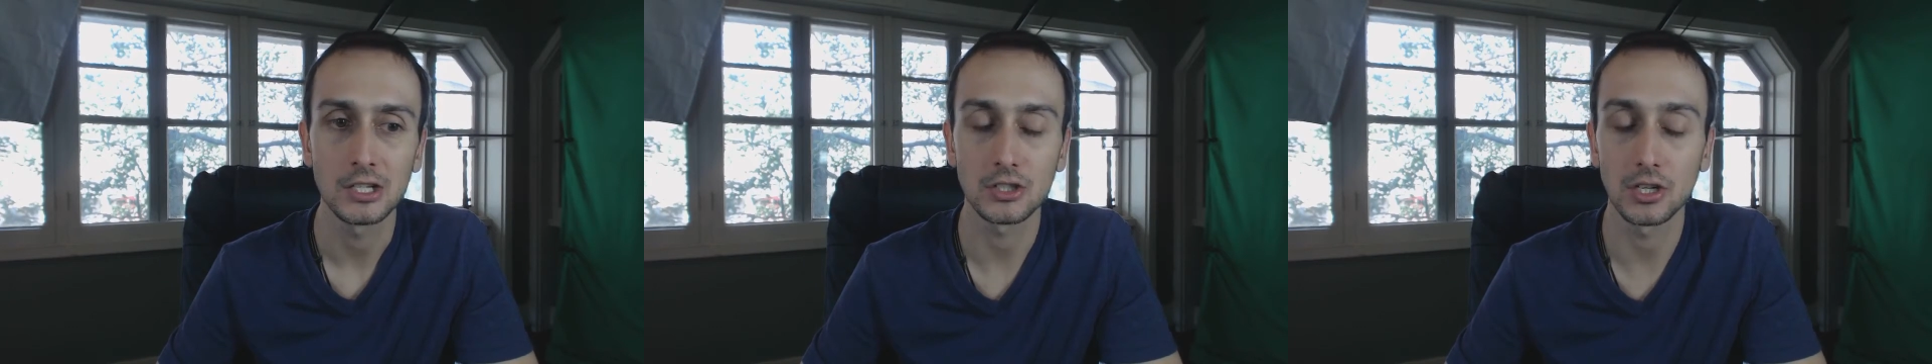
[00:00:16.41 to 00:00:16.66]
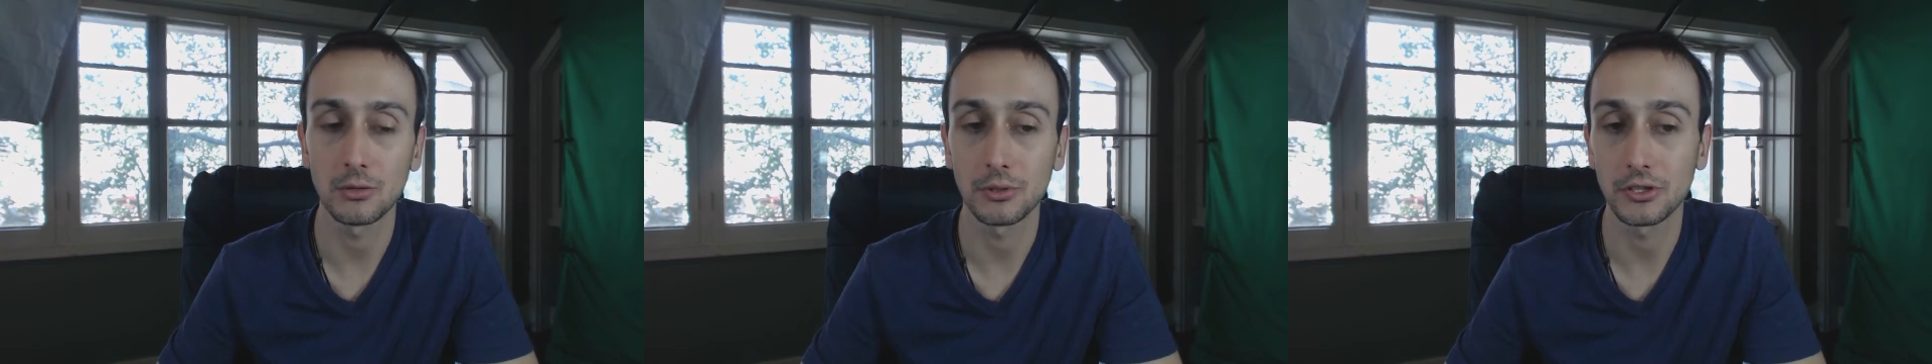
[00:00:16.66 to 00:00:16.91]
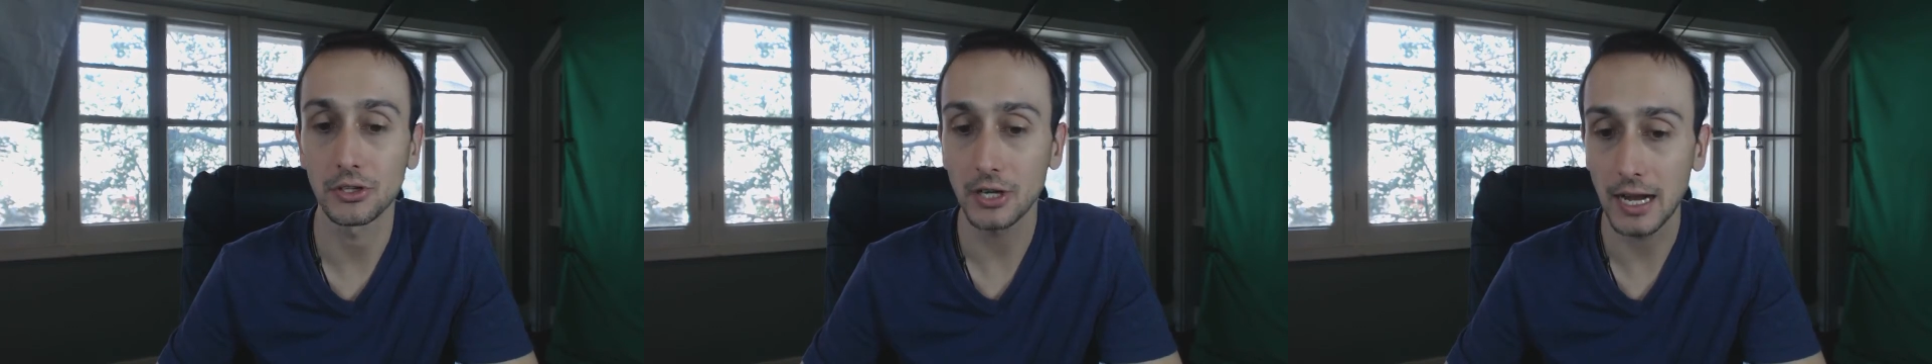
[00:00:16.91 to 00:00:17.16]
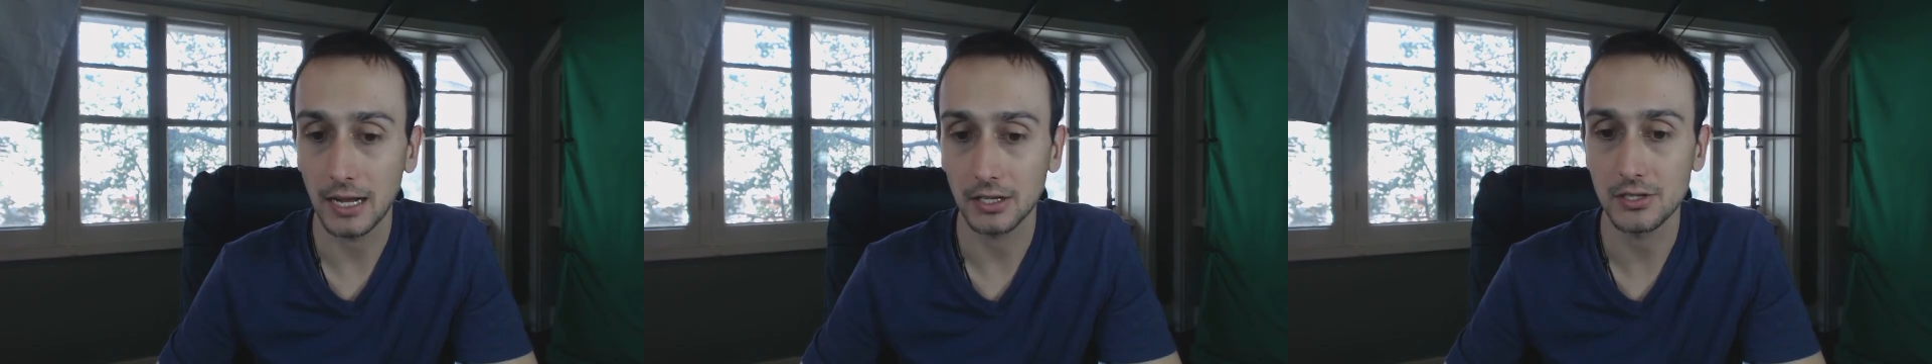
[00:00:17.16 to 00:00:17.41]
starting with
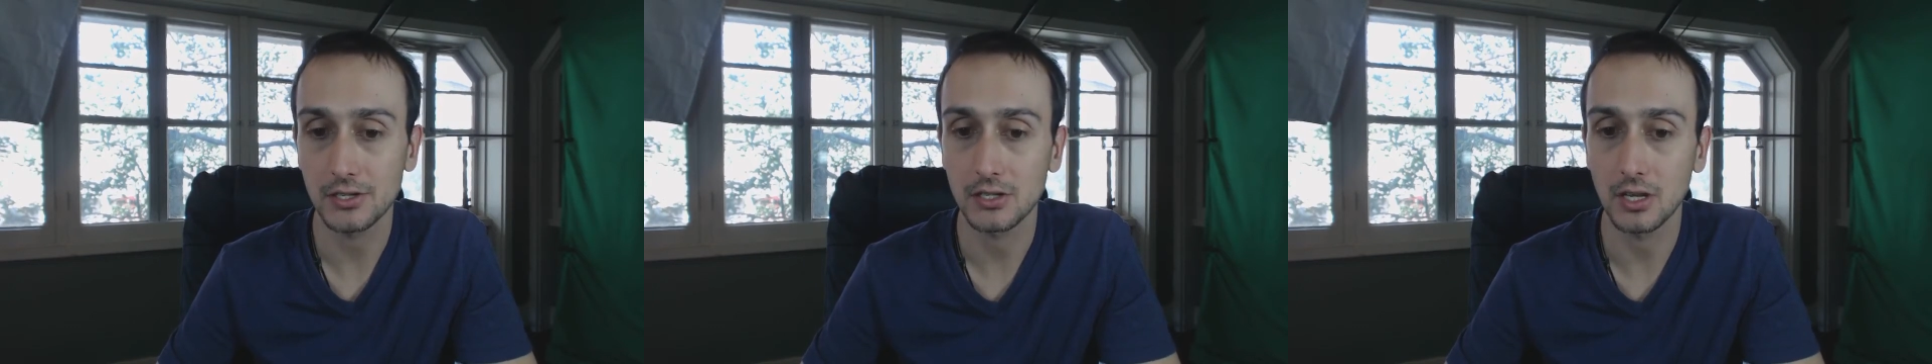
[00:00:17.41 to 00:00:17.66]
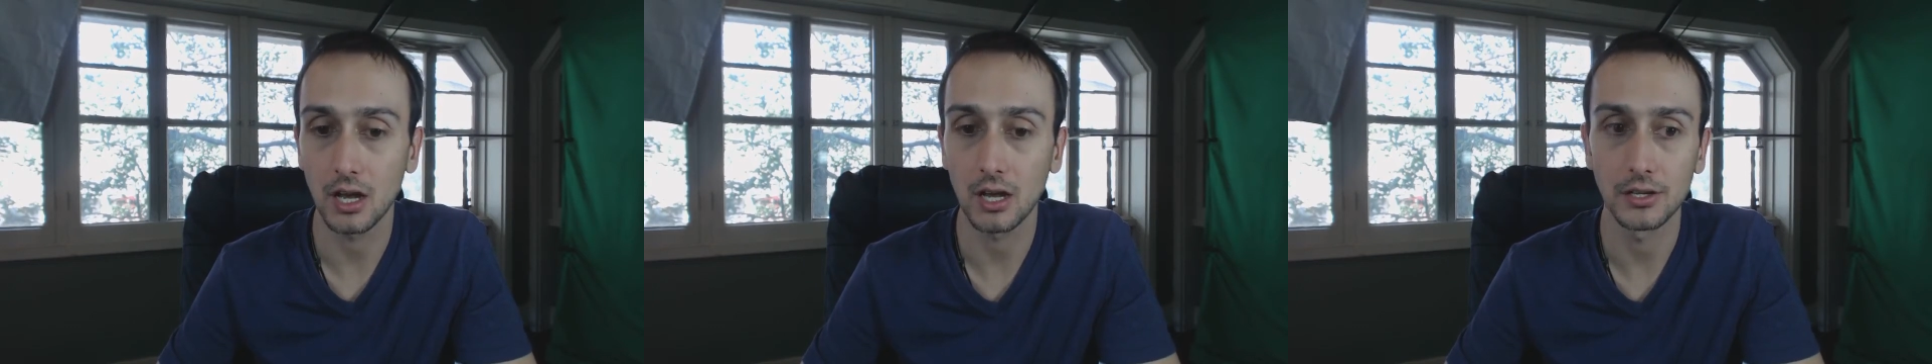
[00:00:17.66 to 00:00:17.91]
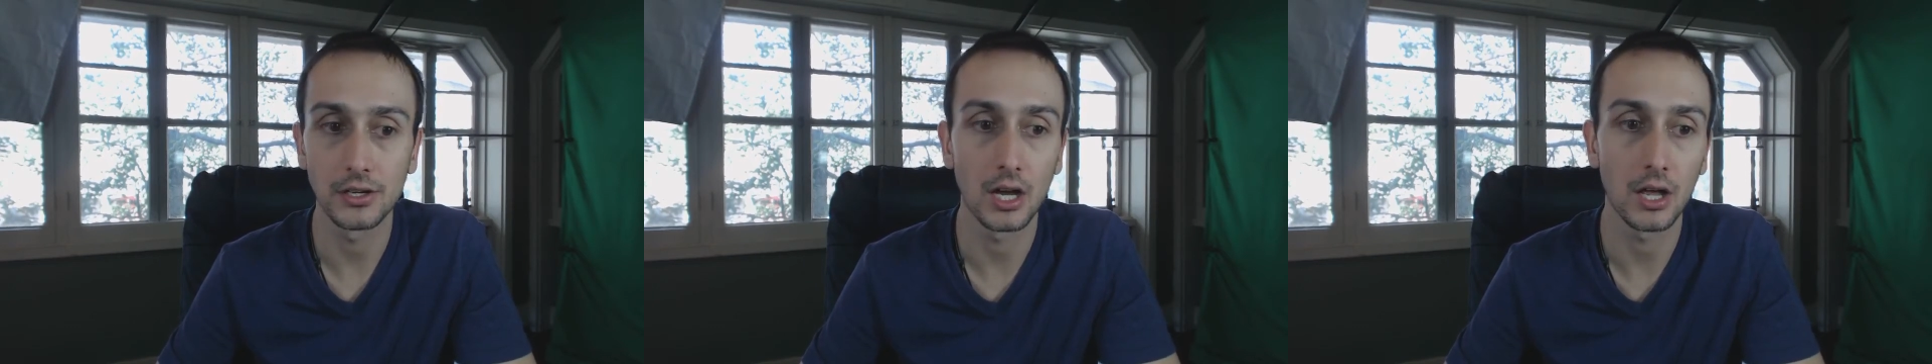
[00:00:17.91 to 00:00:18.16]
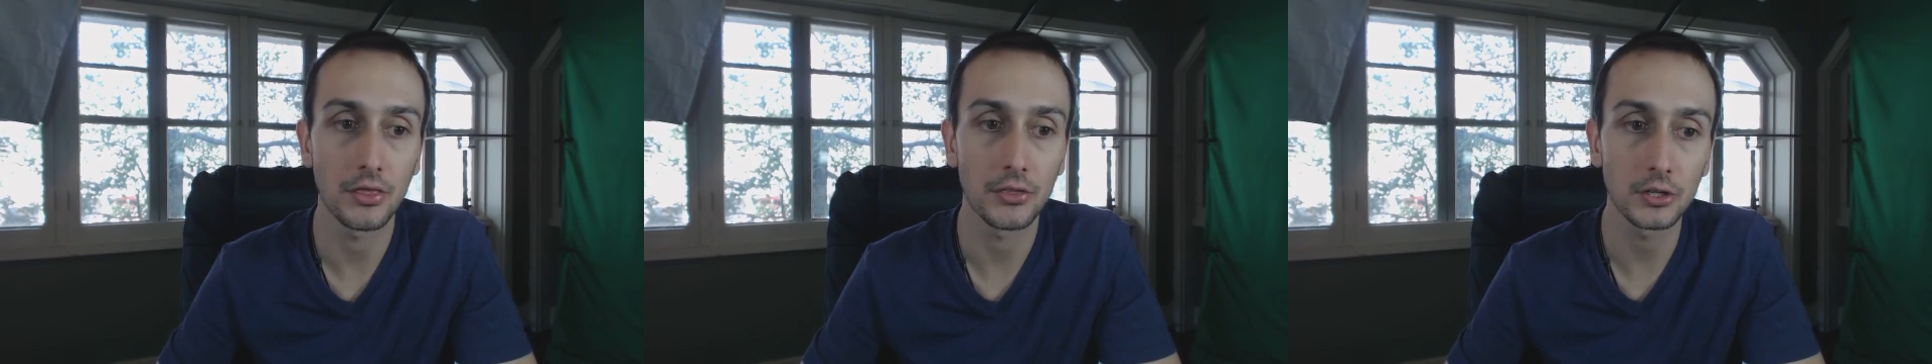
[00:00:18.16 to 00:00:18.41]
your house on uh,